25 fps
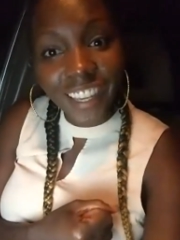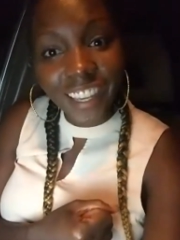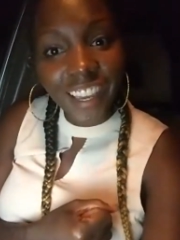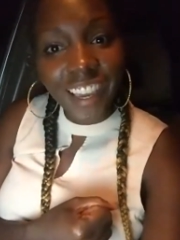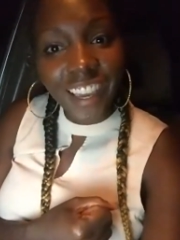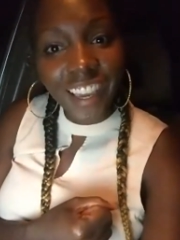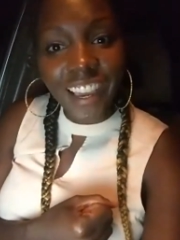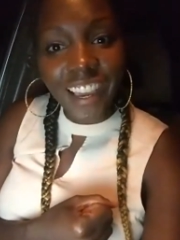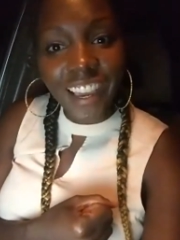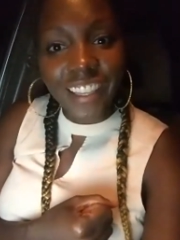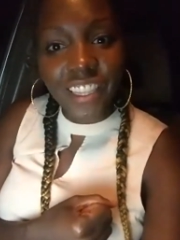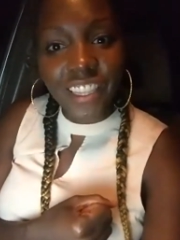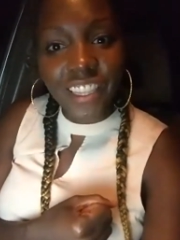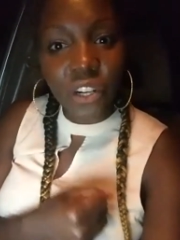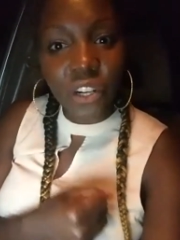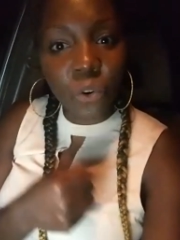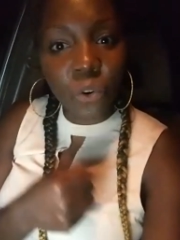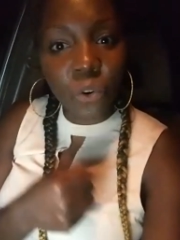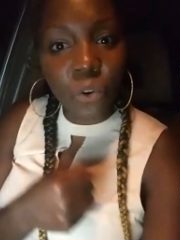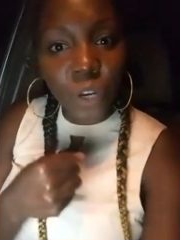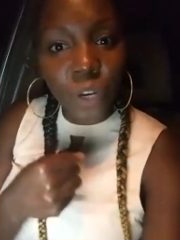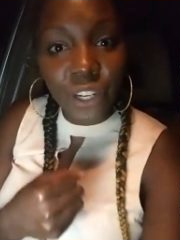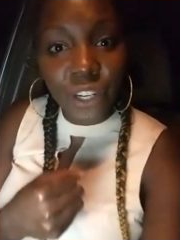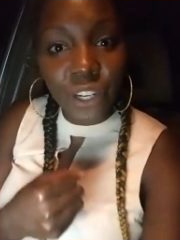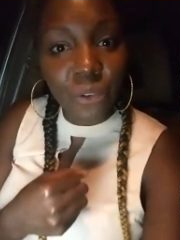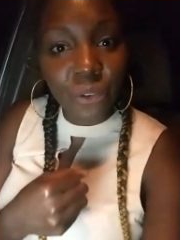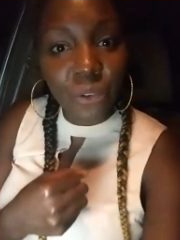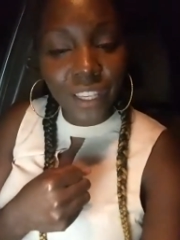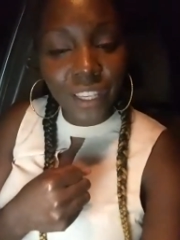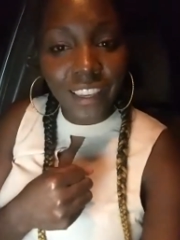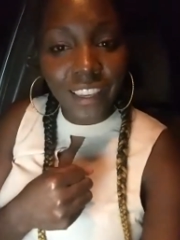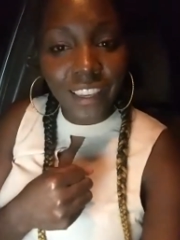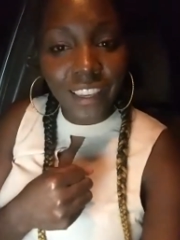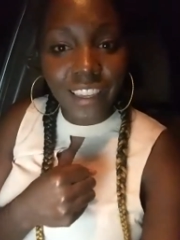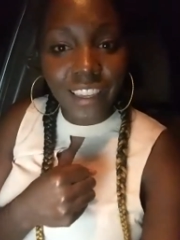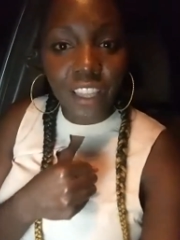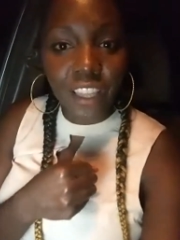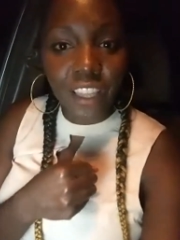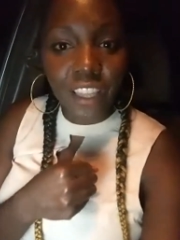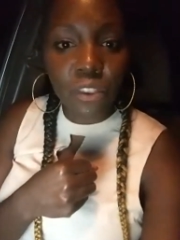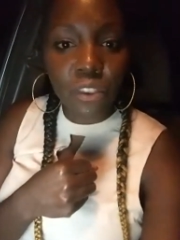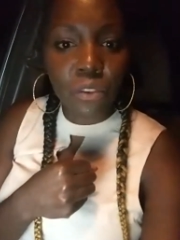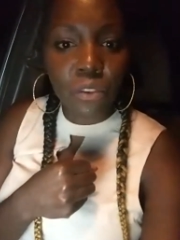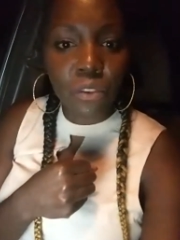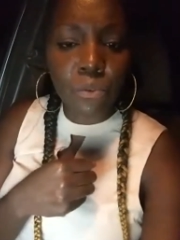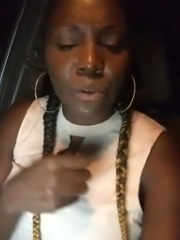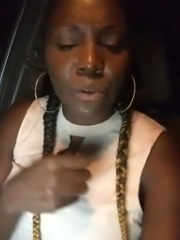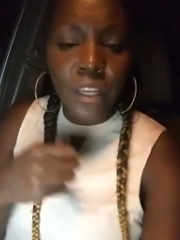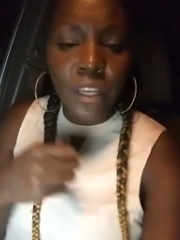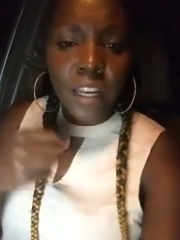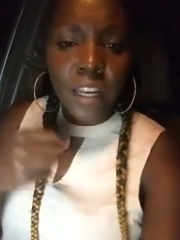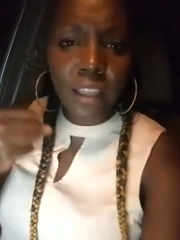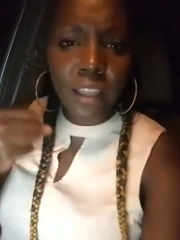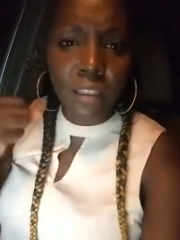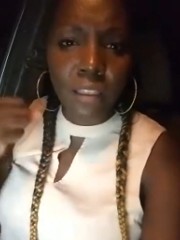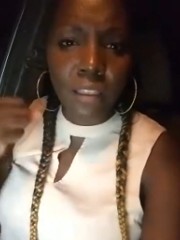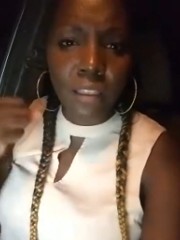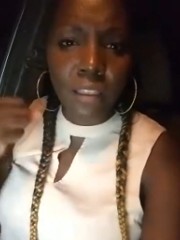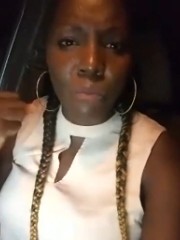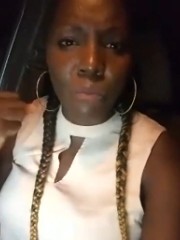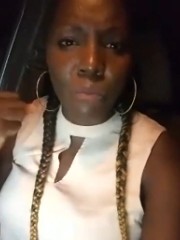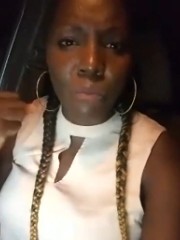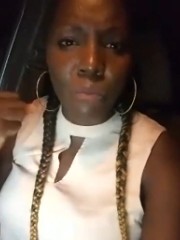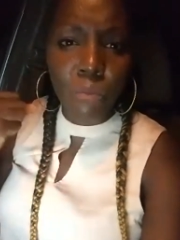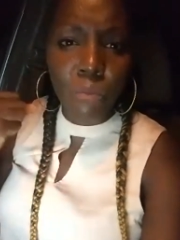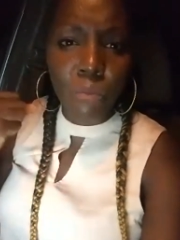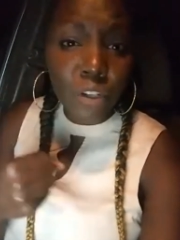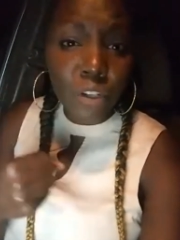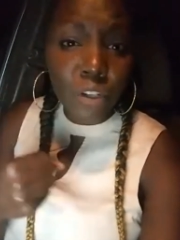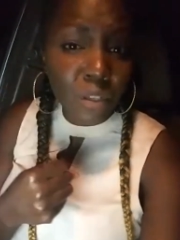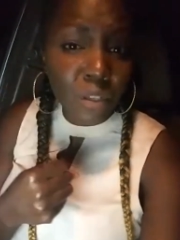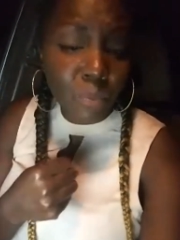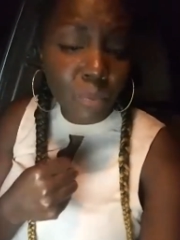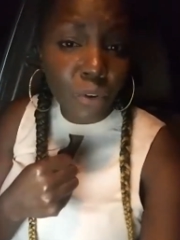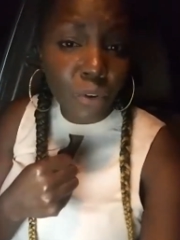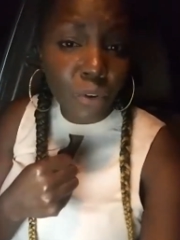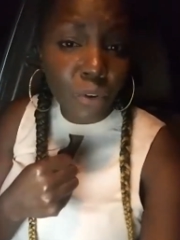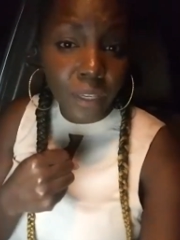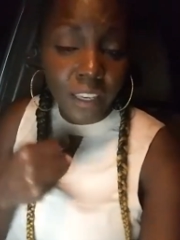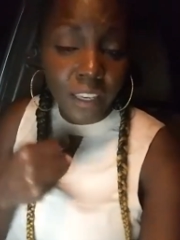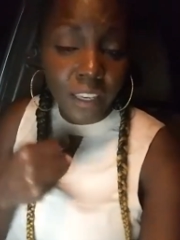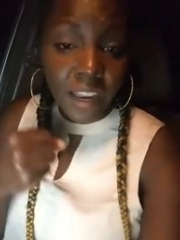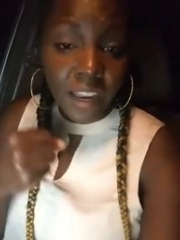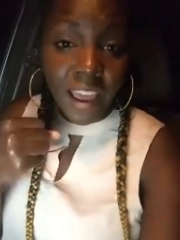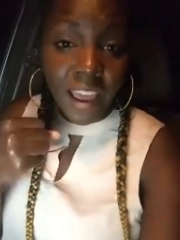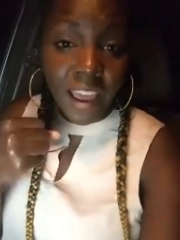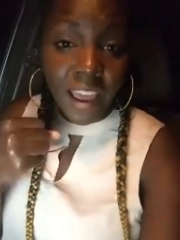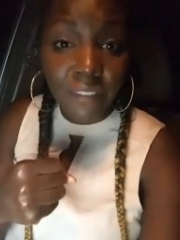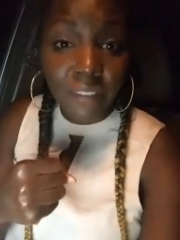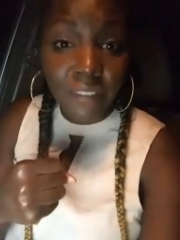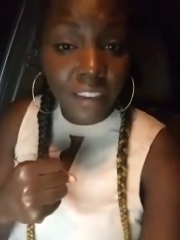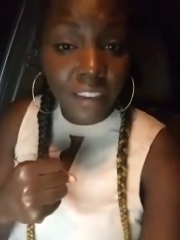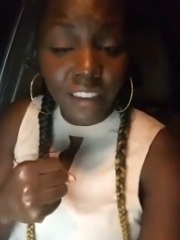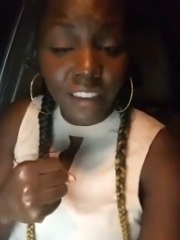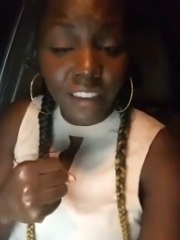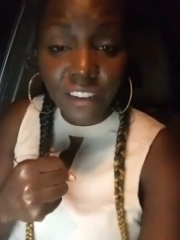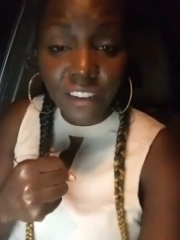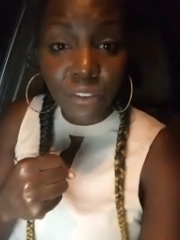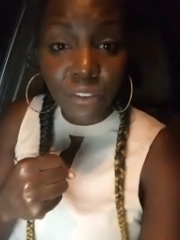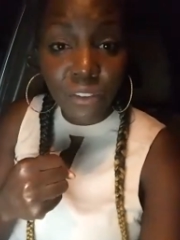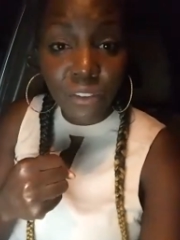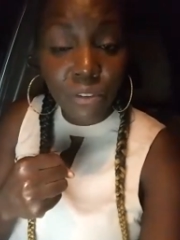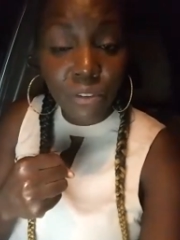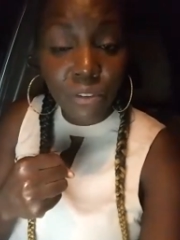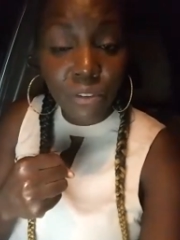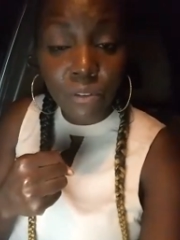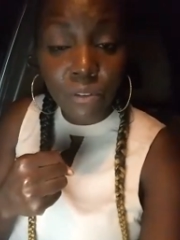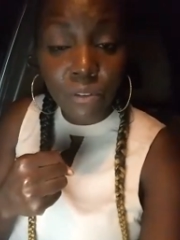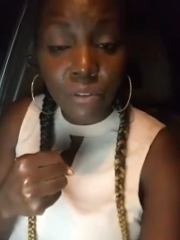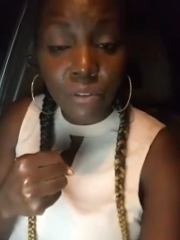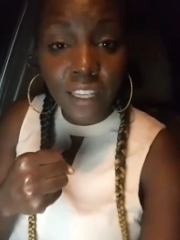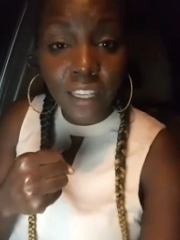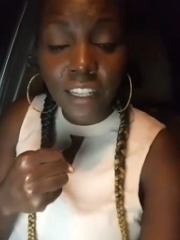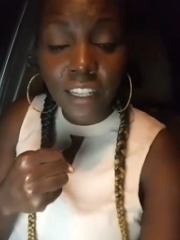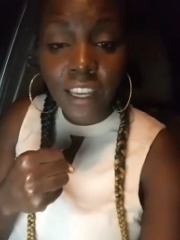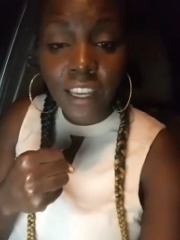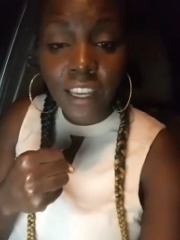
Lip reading: And the quicker we can get through it and the more support we can have getting through it,